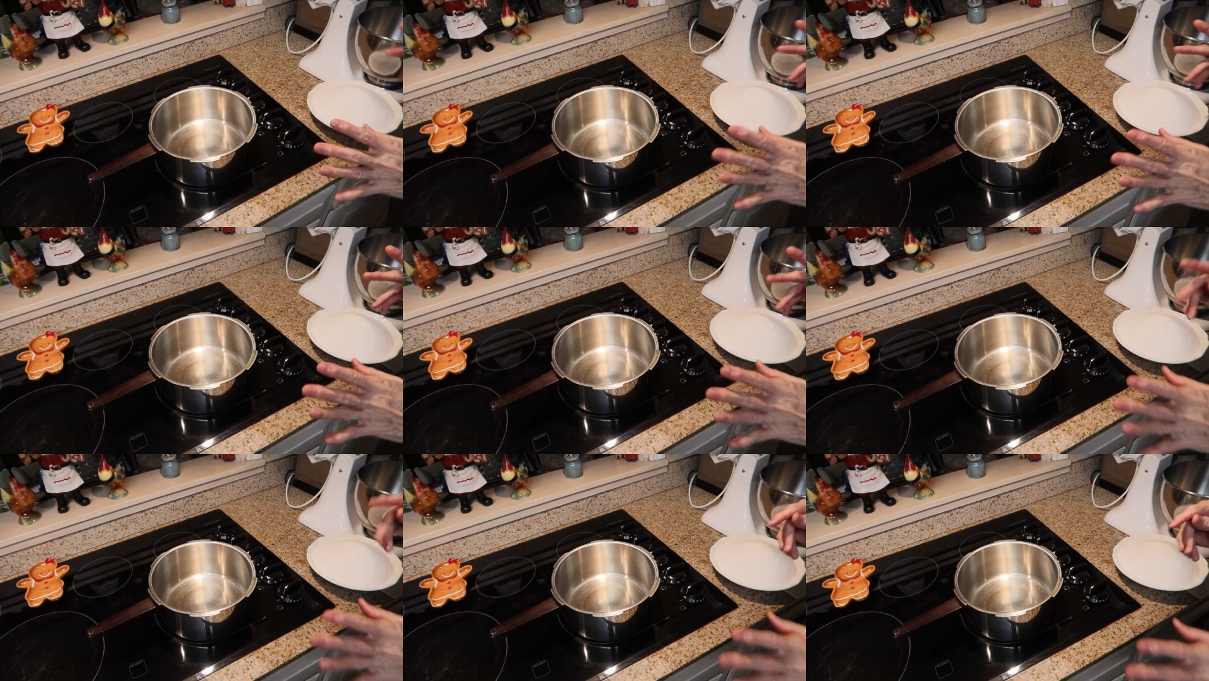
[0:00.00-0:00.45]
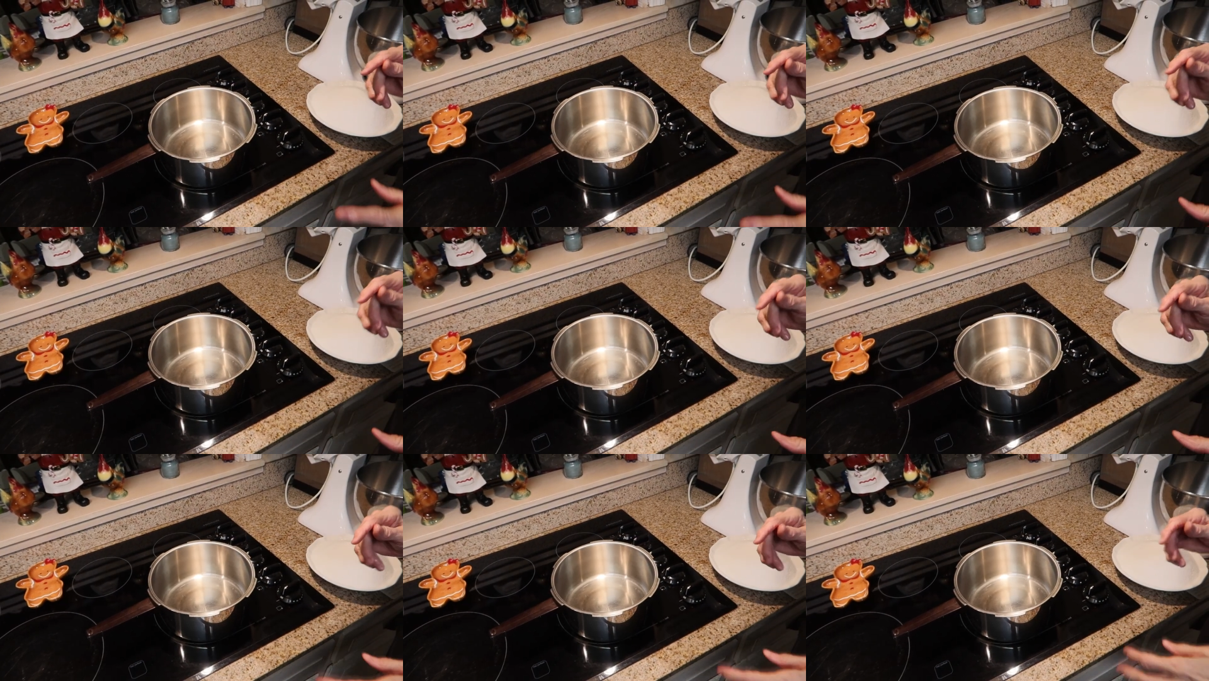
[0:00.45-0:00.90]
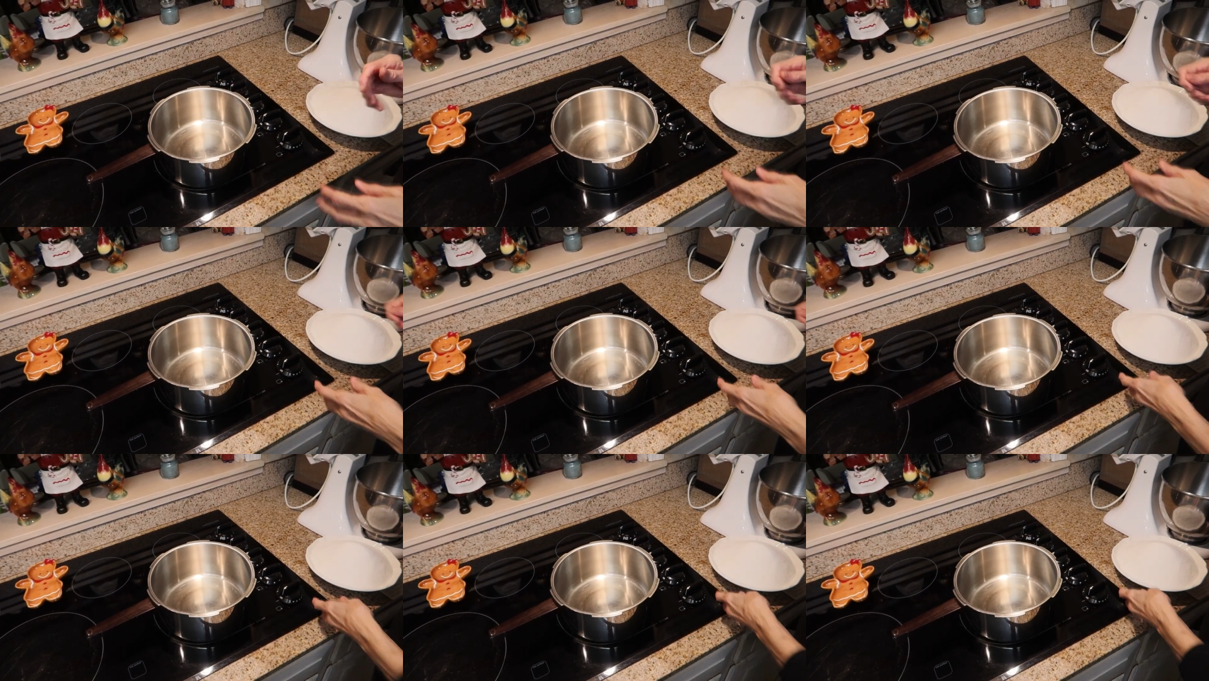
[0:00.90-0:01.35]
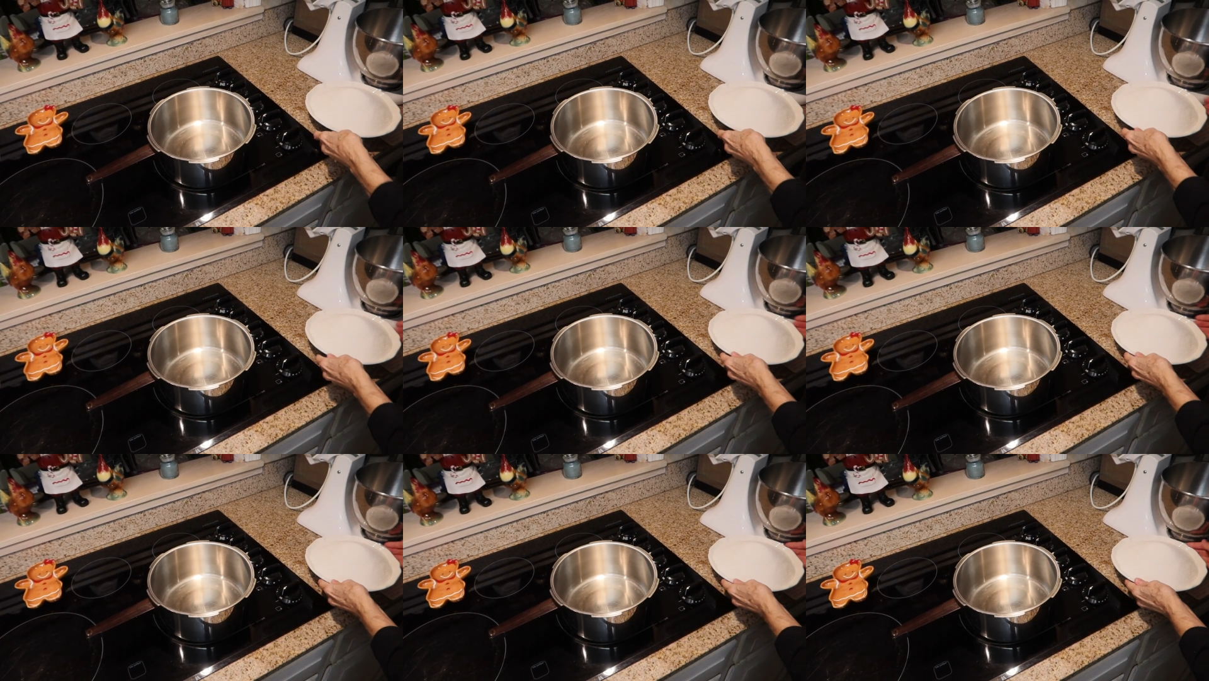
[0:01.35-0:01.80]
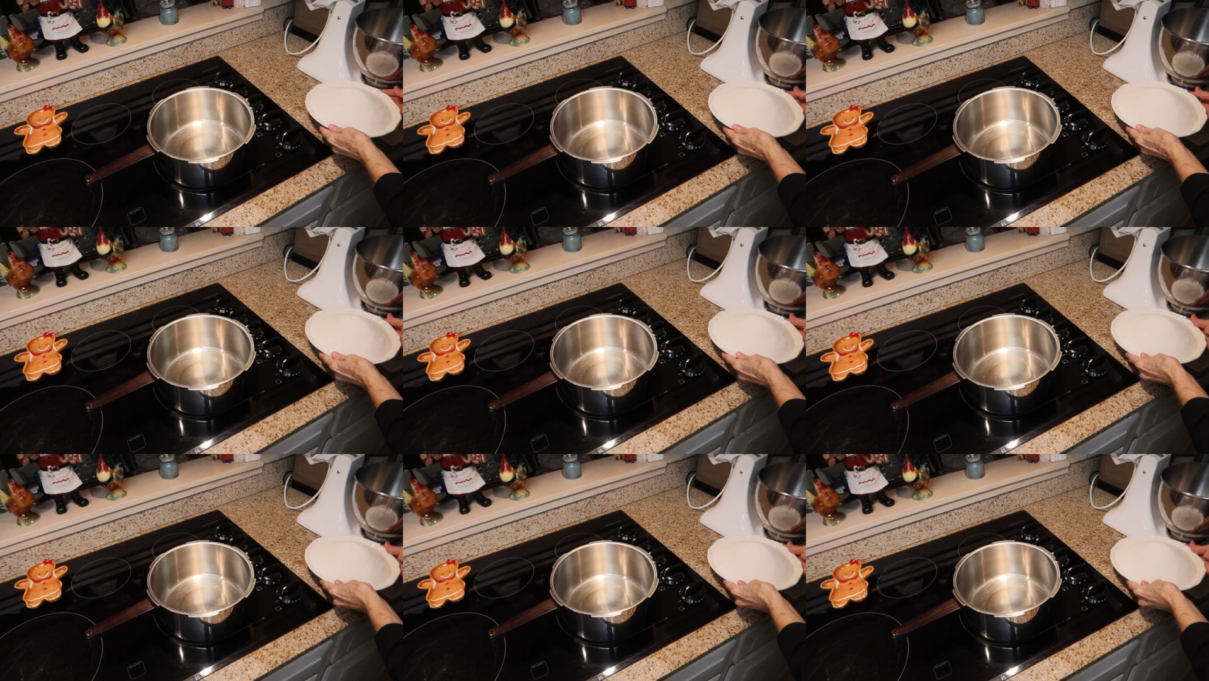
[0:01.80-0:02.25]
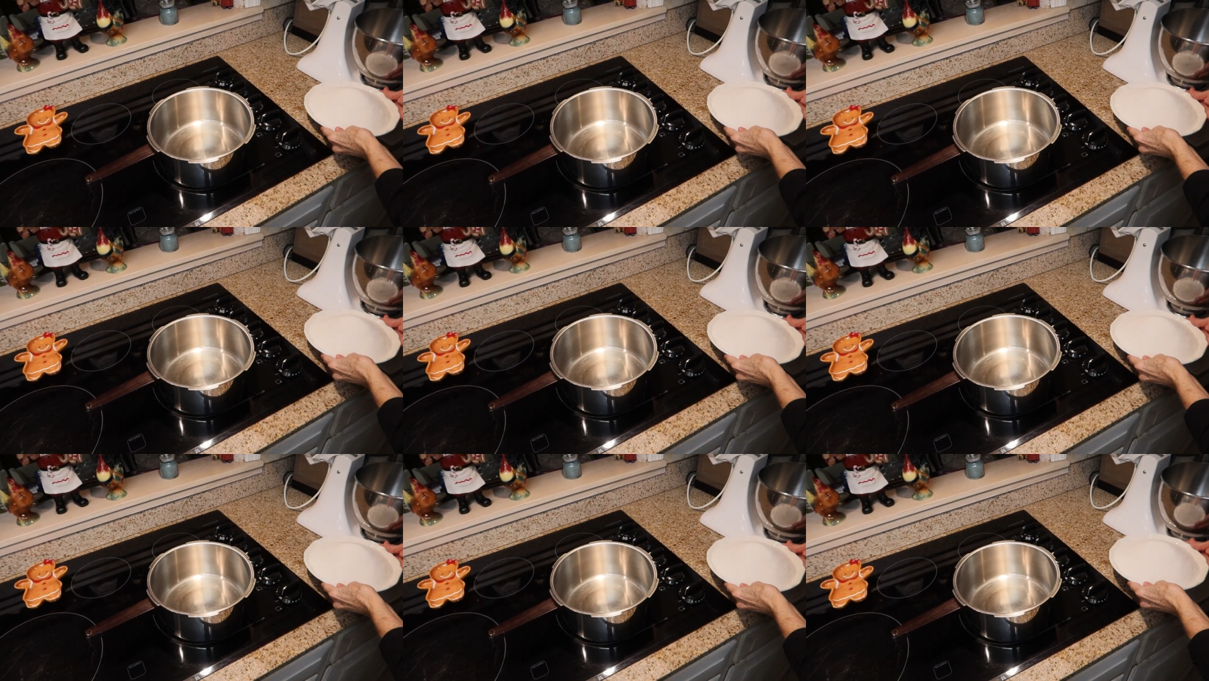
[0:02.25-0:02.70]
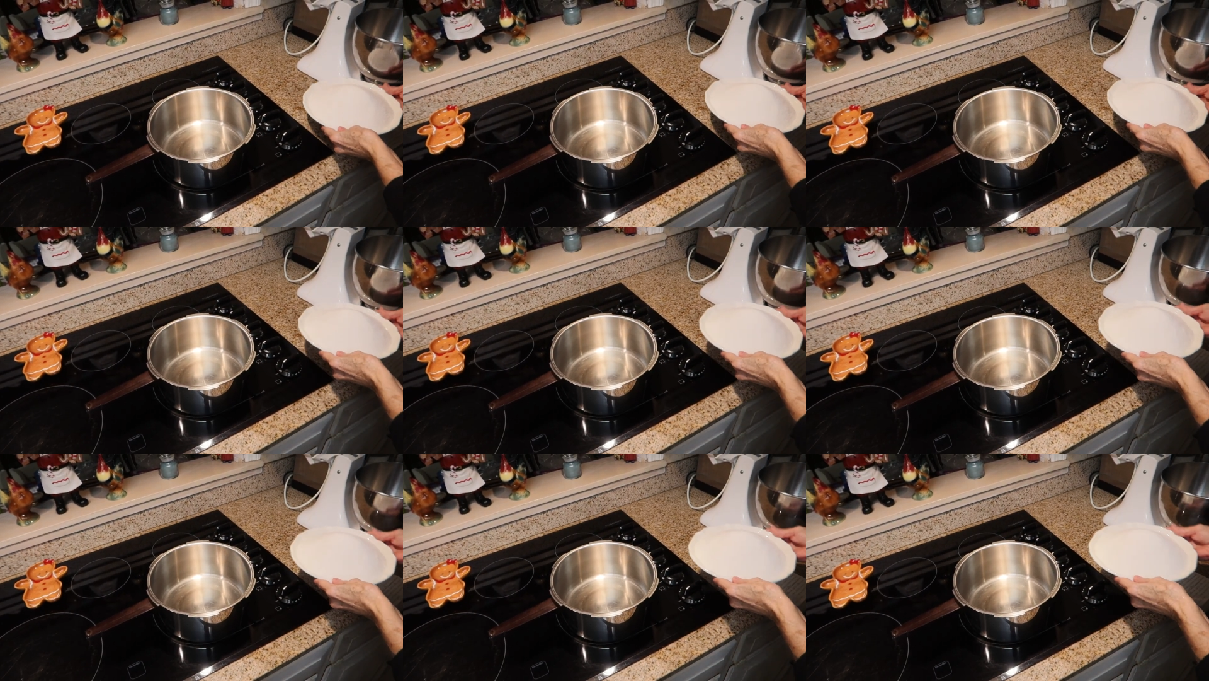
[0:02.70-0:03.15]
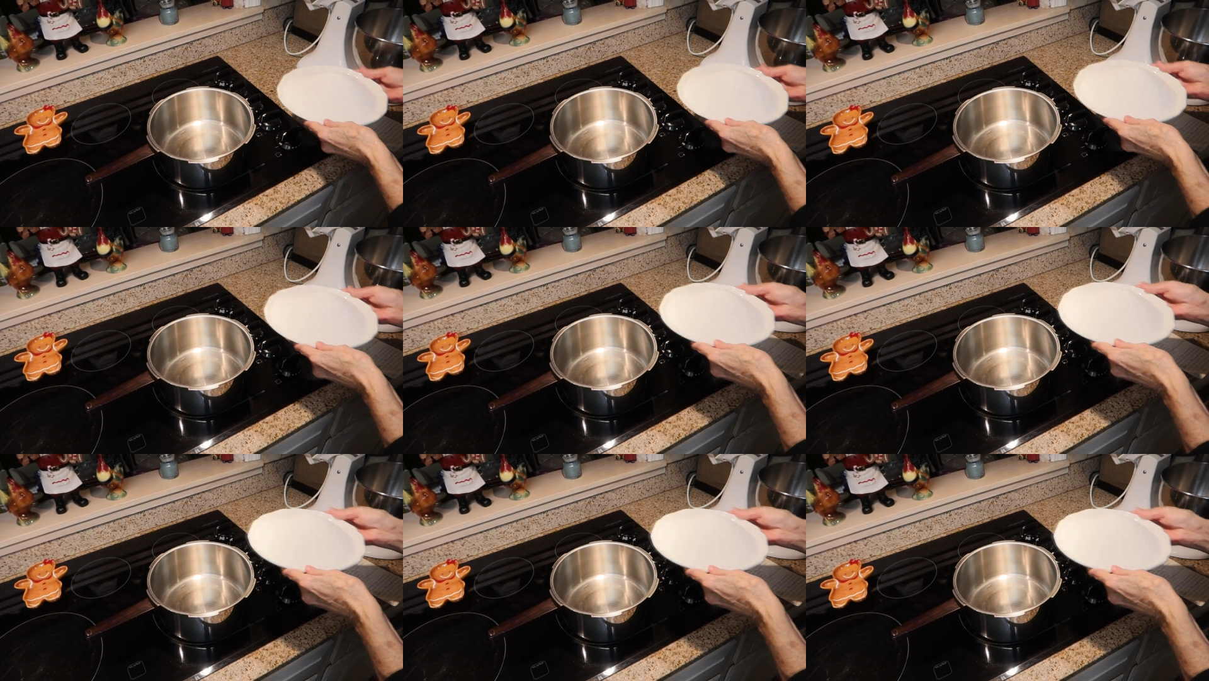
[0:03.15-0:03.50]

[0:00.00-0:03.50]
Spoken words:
No face is visible, so there are no lips to read.